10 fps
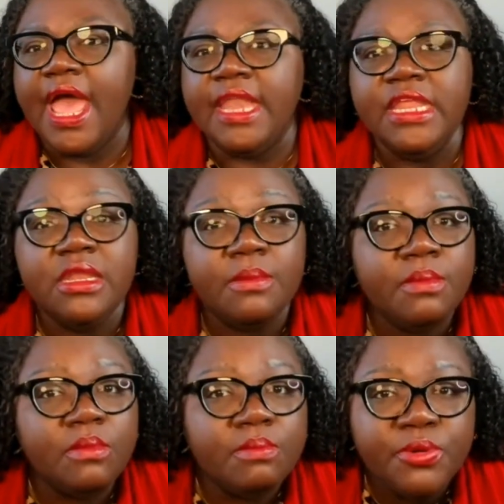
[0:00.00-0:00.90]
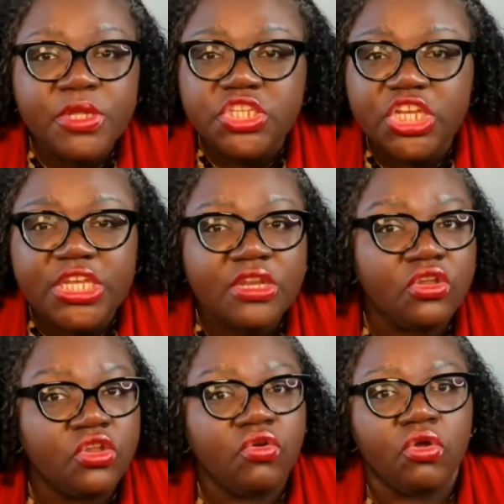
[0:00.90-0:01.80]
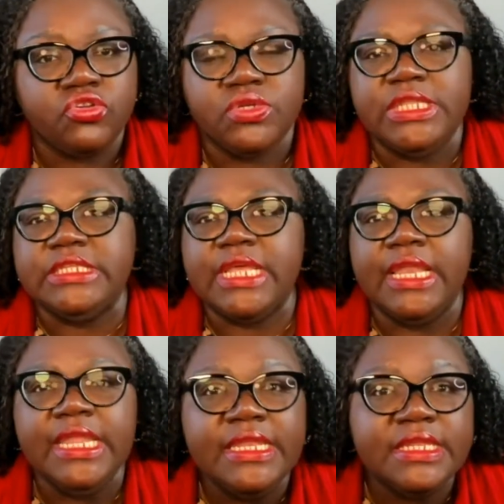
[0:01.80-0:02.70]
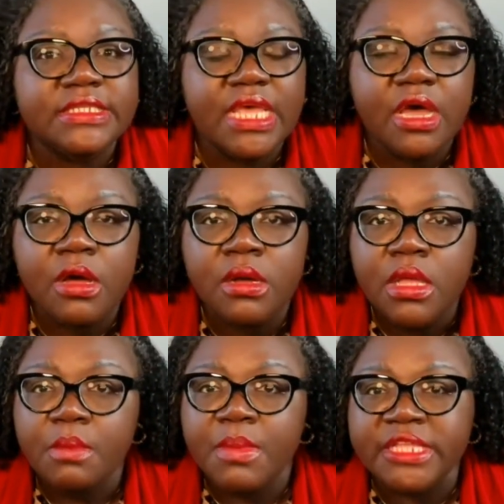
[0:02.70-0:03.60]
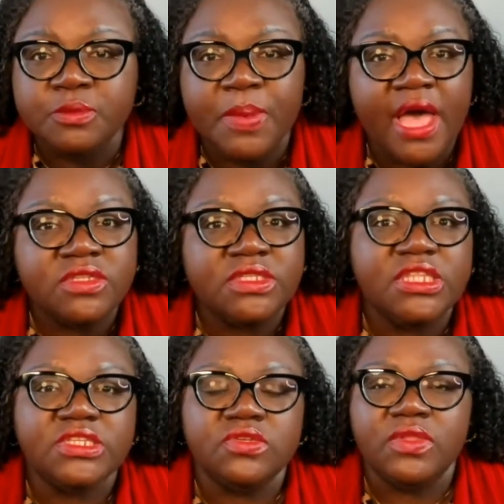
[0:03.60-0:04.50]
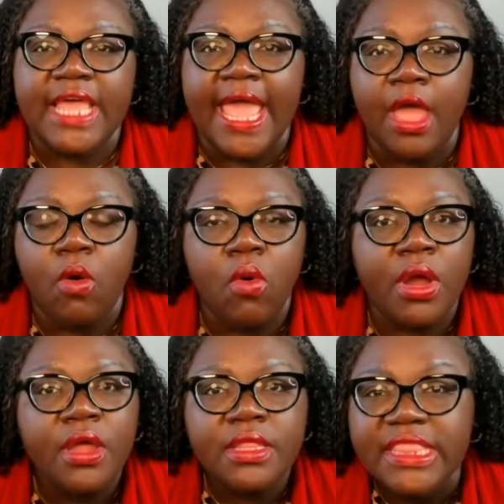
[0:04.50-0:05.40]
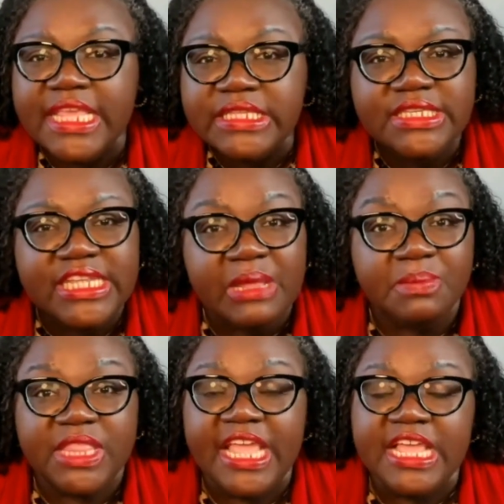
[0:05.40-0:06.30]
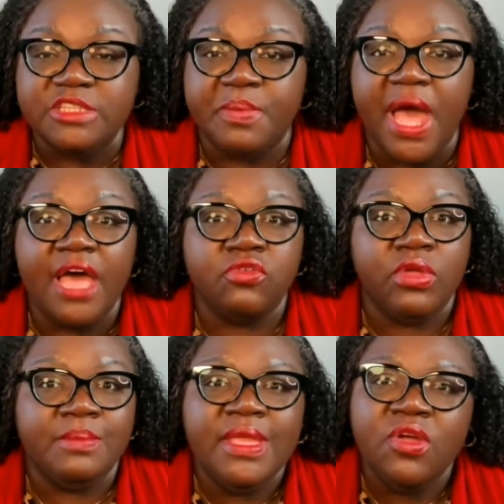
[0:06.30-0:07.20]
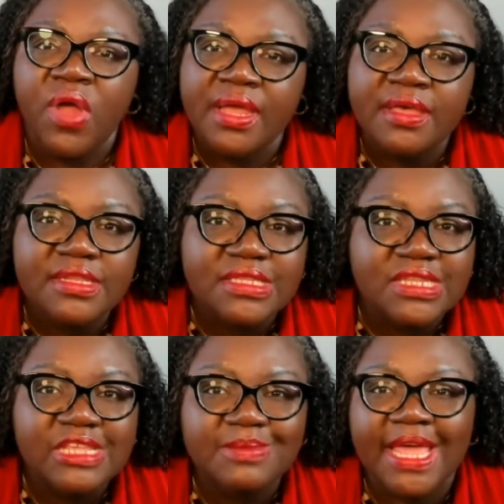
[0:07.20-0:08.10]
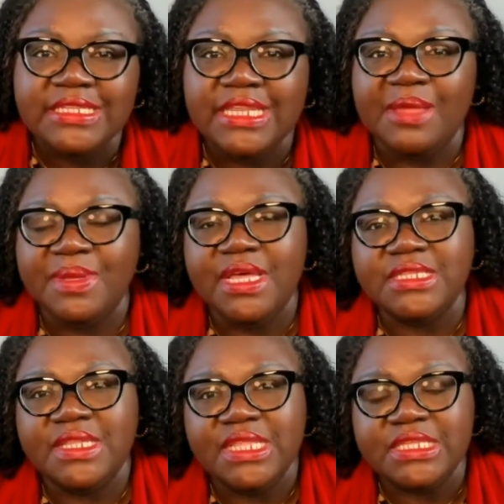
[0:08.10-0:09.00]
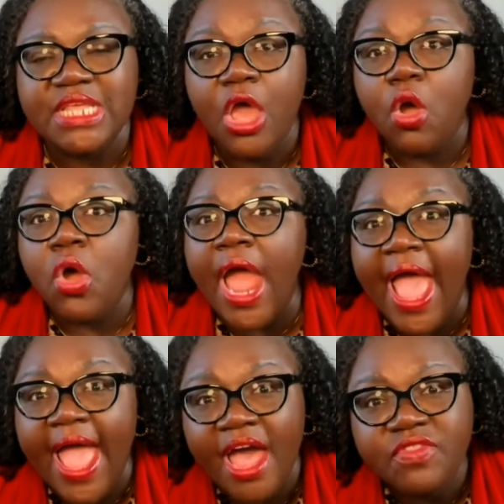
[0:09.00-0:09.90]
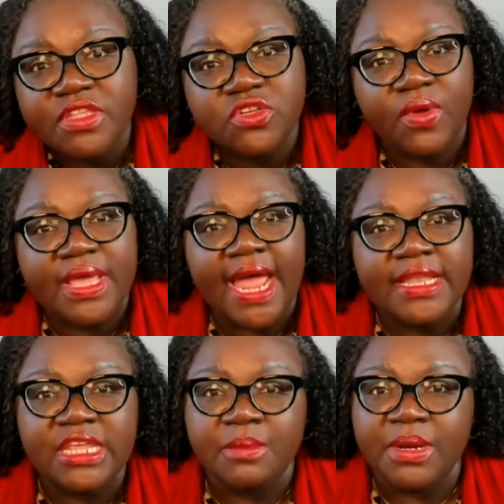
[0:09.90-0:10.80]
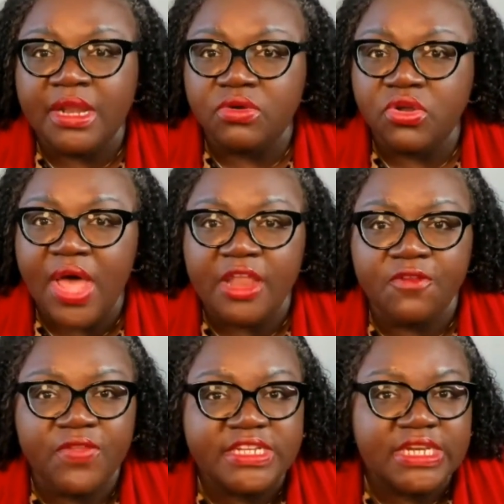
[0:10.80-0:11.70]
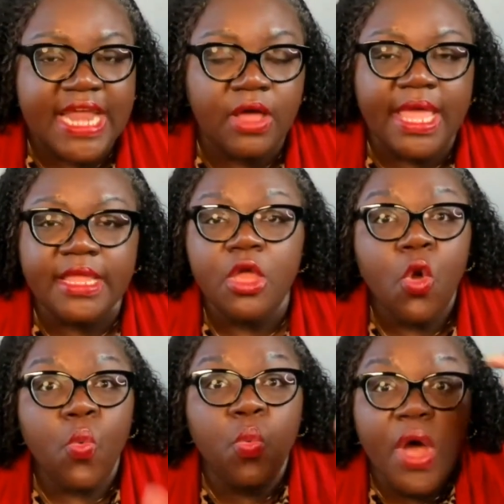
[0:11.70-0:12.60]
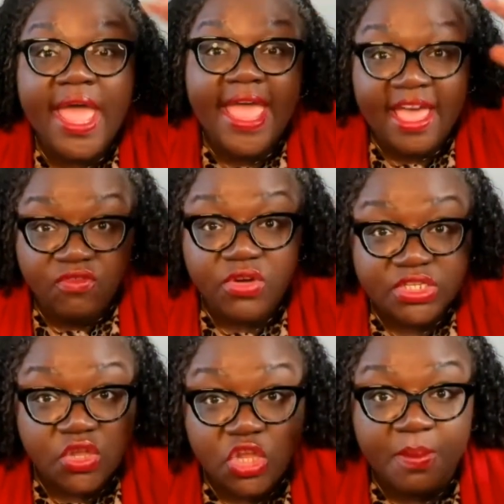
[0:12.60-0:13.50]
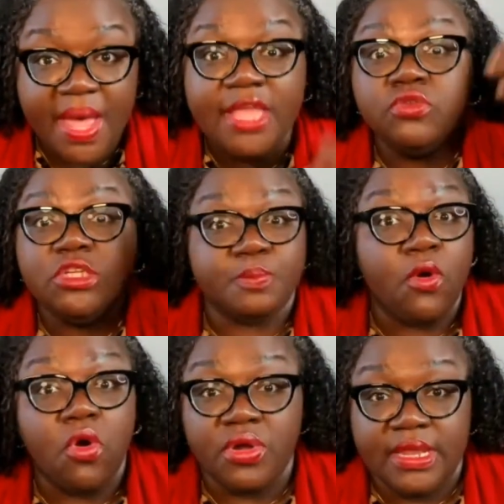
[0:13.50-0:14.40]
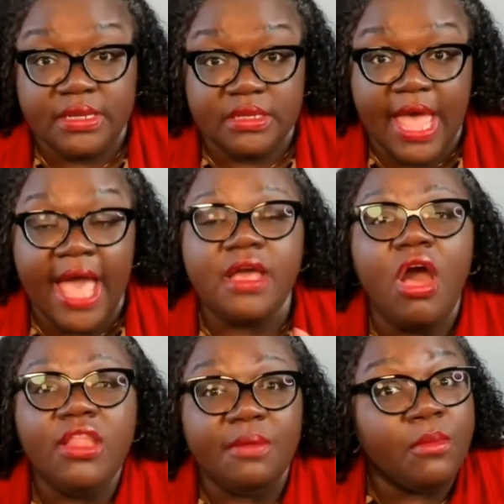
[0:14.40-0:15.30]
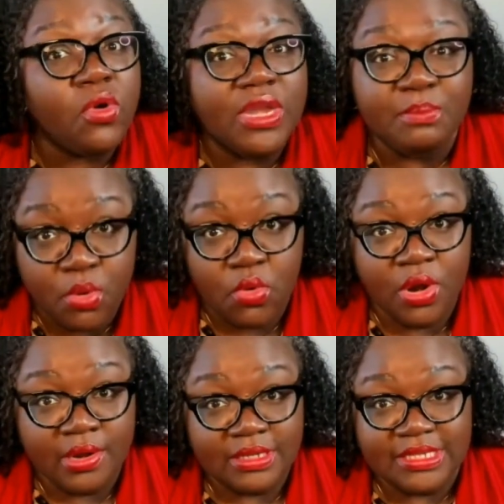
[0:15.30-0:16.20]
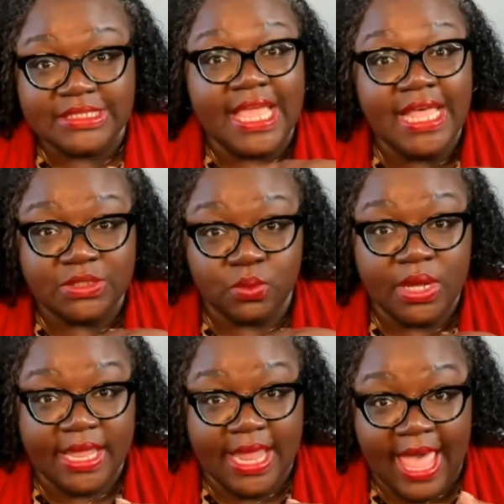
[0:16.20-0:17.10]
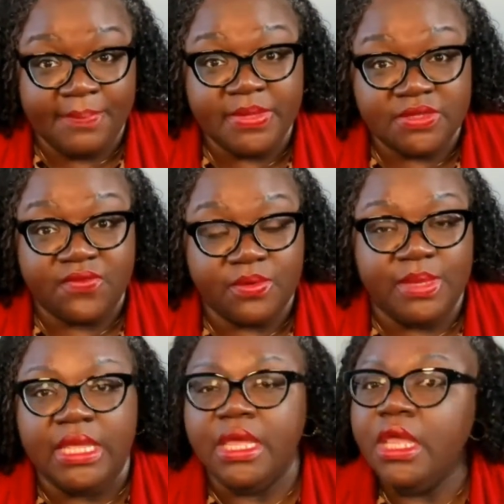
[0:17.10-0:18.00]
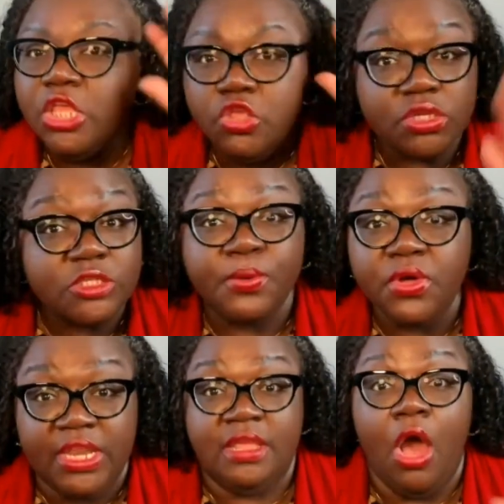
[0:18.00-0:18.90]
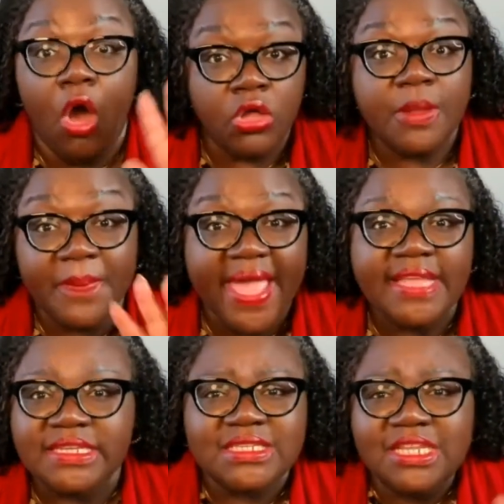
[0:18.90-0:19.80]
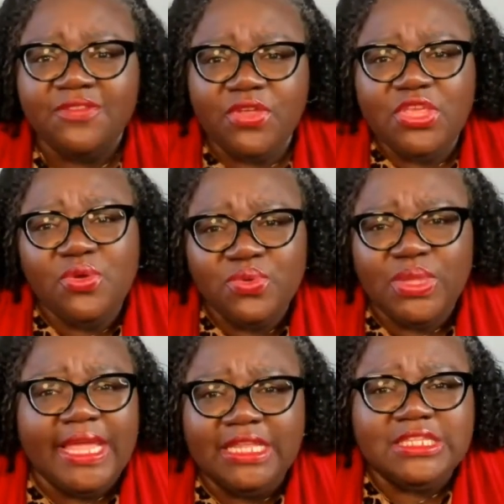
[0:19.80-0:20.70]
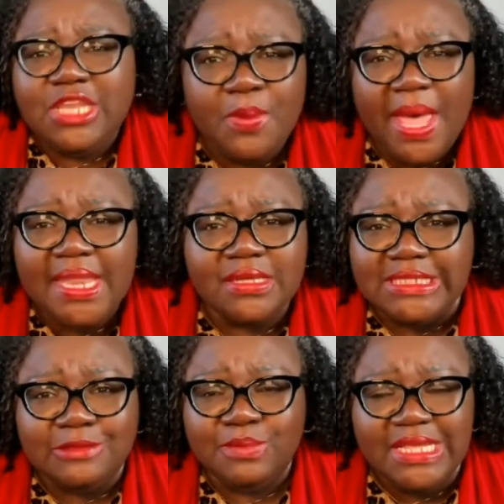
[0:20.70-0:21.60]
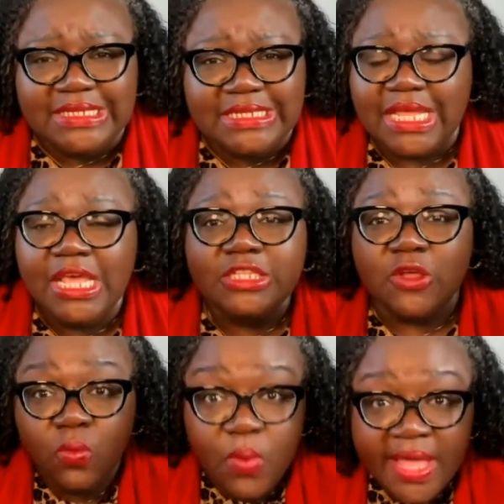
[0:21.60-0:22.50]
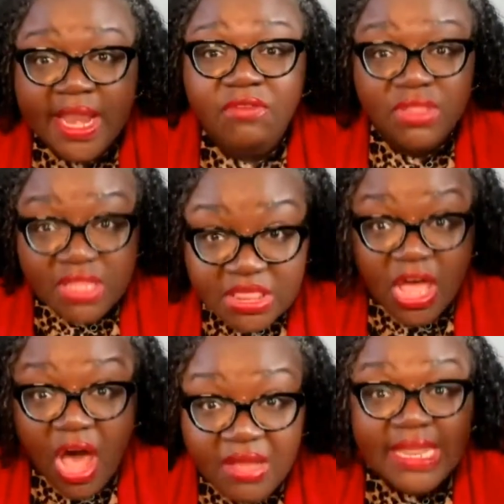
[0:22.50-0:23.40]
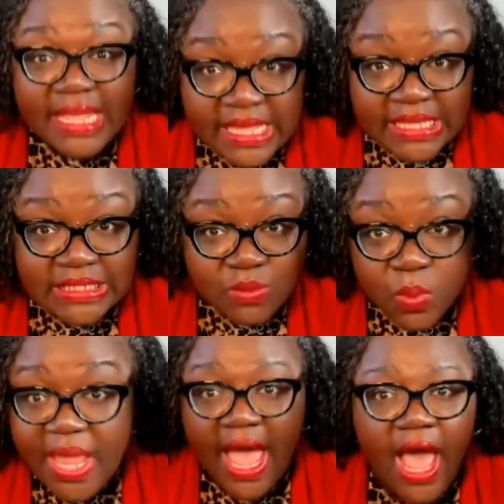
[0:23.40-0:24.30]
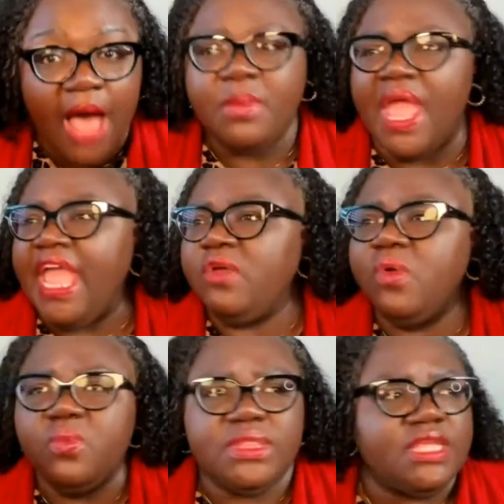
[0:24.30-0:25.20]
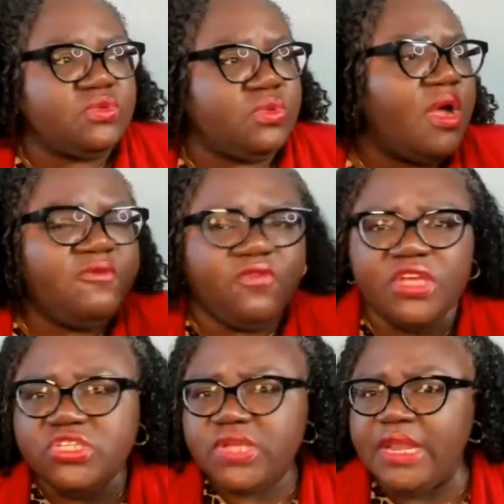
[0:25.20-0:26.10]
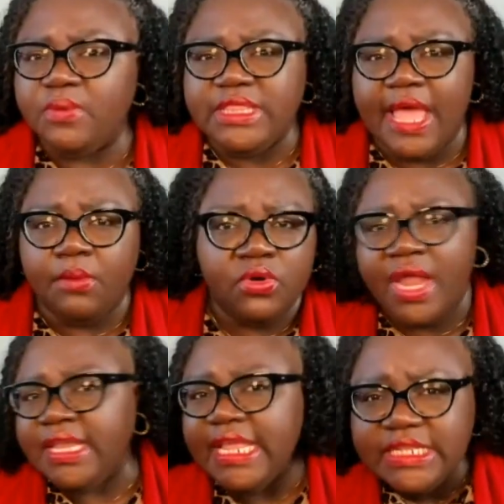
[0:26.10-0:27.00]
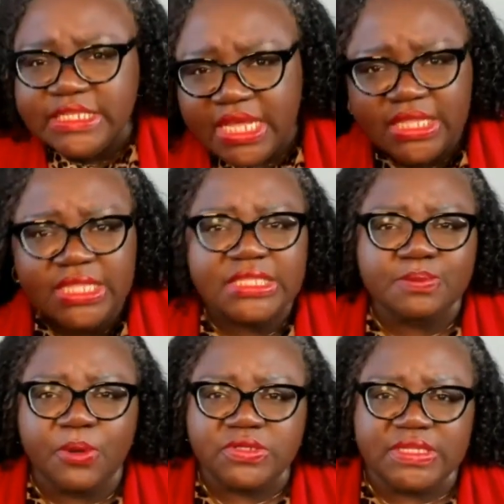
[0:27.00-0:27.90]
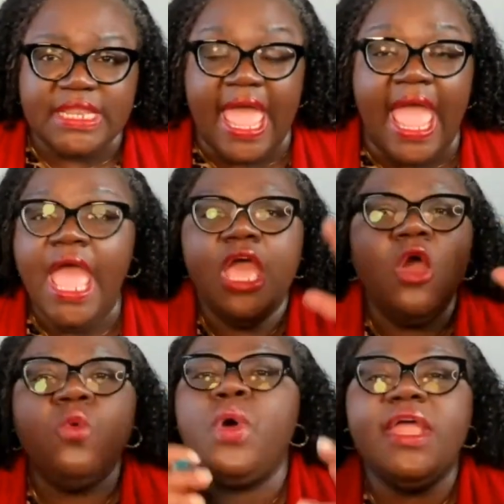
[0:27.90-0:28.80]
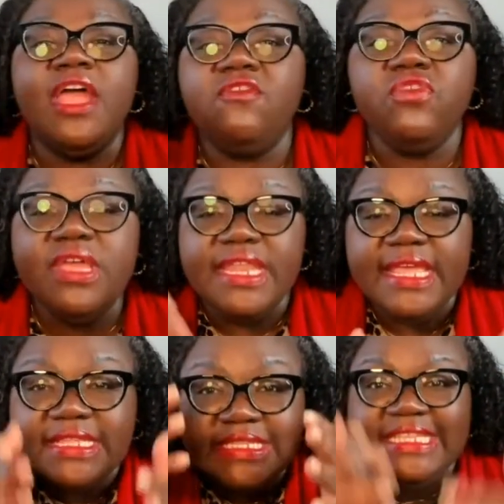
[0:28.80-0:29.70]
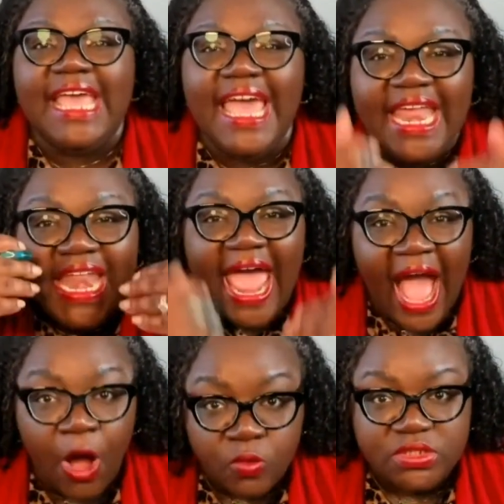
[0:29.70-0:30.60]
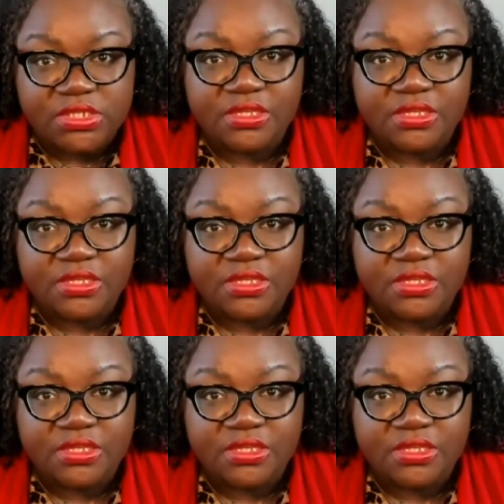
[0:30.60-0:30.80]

I need to put chicken on the grocery list. I need to tell my spouse this or that, or this deep thing is bothering me, or I couldn't sleep last night because of this, or I have this great idea, but I don't know how to flesh it out. Like whatever is on your mind, you just pour it I call it morning pour because that's what happens for me. You just put it on the page. It's just for you. Like it's nobody else's business. So whatever the thought is, what I'm angry with this one, or I'm frustrated with that one, or I need to tell this person that, whatever it is, get it out.